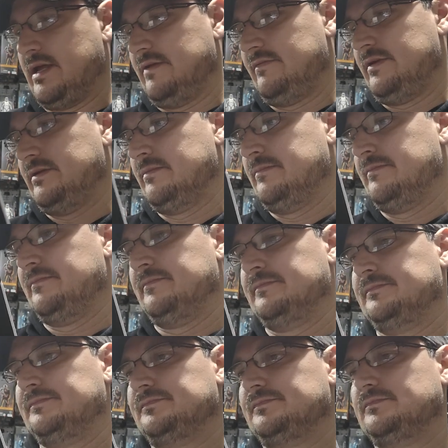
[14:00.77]
have him.
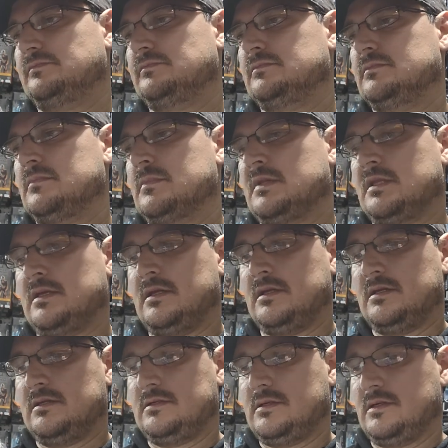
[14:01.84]

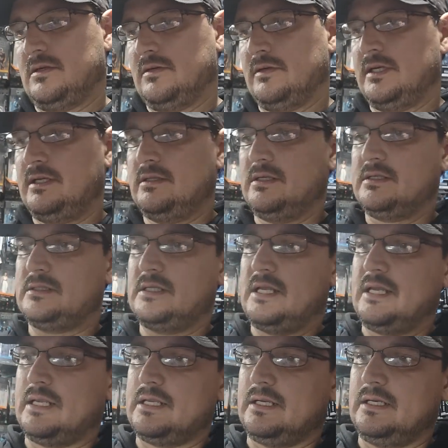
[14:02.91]
So he looks
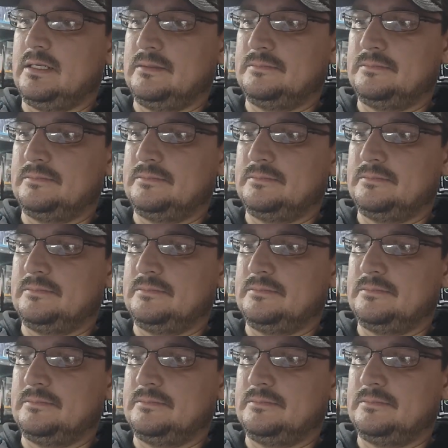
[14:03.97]
like he